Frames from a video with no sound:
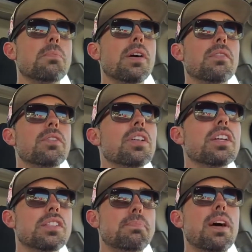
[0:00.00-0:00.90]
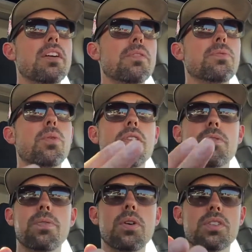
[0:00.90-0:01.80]
but really it's better for the
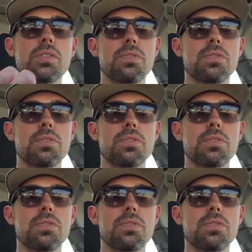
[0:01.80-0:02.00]
folks.